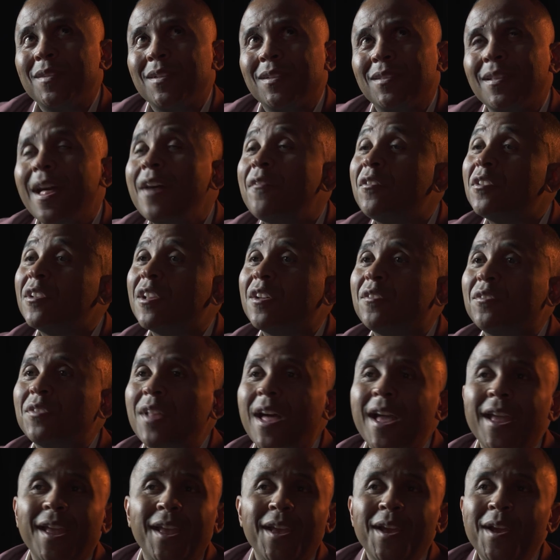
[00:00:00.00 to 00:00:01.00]
Level of
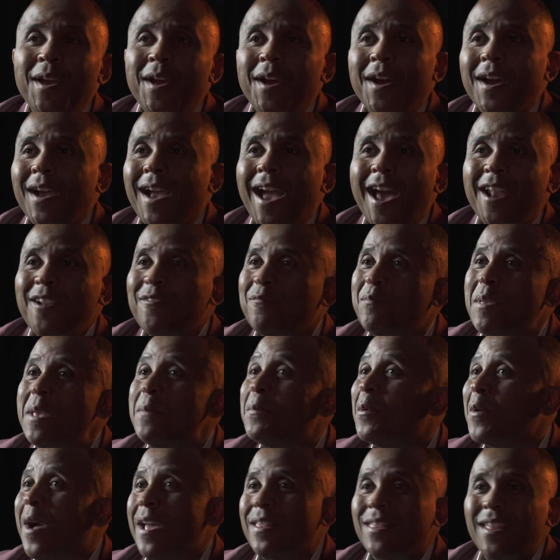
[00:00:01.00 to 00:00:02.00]
like kind of
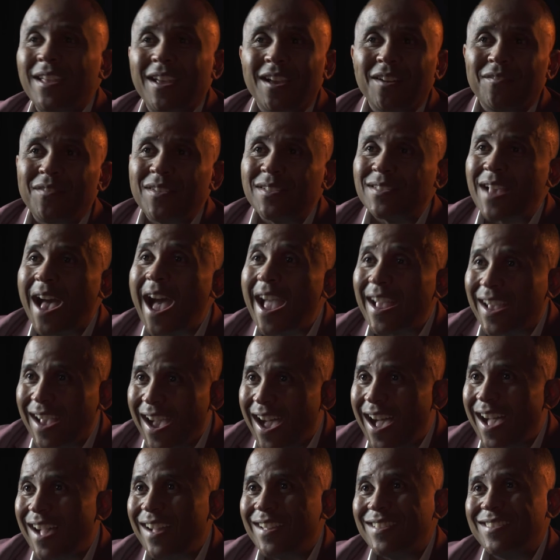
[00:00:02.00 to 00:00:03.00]
people I think of as
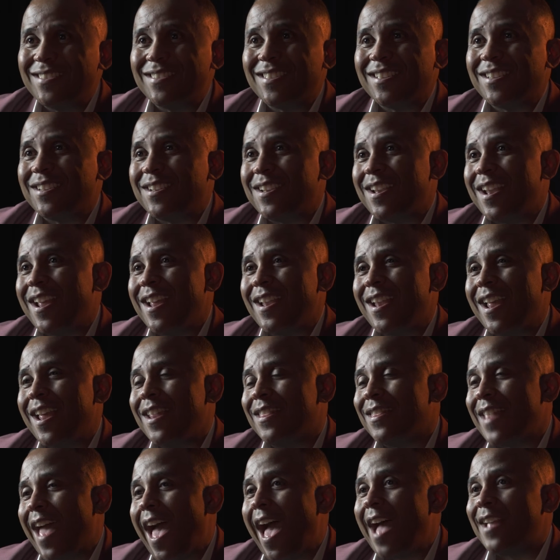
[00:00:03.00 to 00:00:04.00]
icons
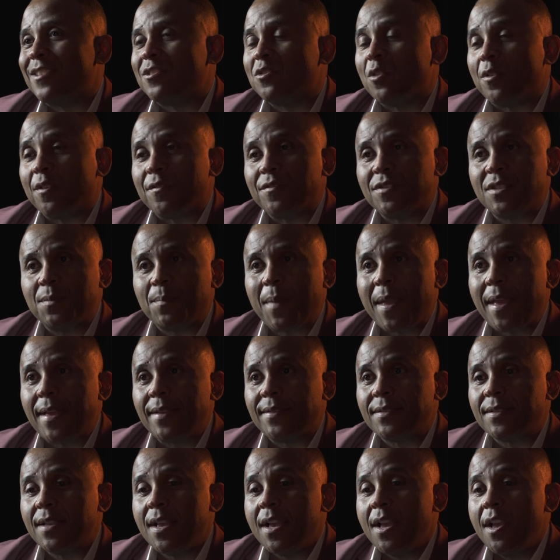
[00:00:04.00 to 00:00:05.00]
in that sort of
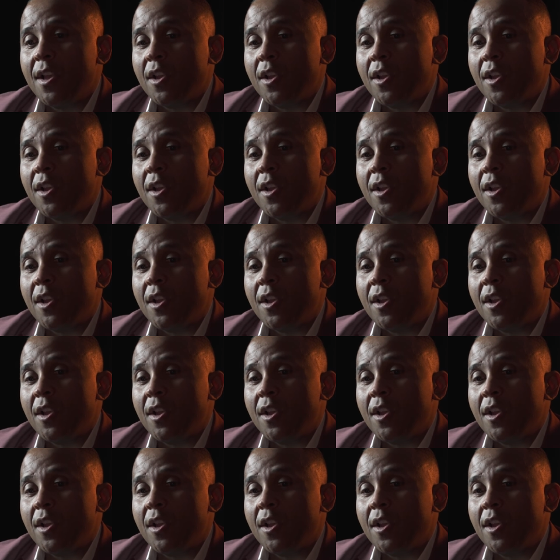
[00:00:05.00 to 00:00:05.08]
space.